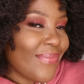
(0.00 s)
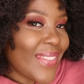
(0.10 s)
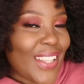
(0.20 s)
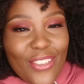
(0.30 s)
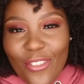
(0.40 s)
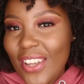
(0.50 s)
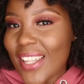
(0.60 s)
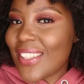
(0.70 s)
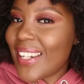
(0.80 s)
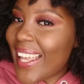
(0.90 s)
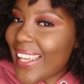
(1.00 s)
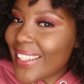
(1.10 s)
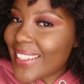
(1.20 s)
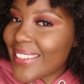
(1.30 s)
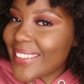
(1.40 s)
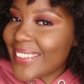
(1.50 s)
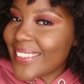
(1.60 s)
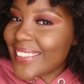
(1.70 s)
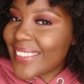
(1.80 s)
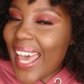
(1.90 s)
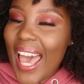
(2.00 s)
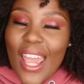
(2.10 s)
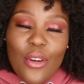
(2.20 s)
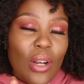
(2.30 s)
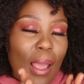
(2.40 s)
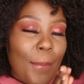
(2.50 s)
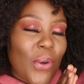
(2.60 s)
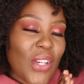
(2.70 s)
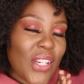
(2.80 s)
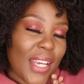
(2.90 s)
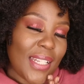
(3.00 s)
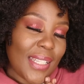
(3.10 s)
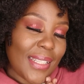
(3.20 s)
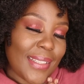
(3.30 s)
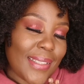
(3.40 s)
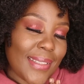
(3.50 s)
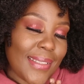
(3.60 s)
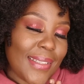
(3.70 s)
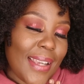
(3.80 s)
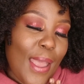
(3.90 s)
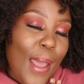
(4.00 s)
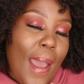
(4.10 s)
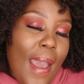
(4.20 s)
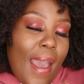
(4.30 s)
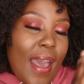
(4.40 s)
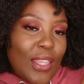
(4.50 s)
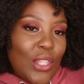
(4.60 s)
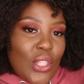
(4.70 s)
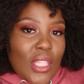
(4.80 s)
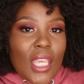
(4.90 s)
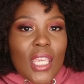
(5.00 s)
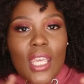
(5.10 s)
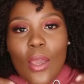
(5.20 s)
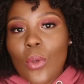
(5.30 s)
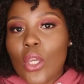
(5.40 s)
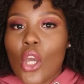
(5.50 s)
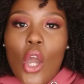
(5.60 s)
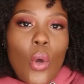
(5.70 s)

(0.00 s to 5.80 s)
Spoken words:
don't forget to like. I really appreciate it. Here we go.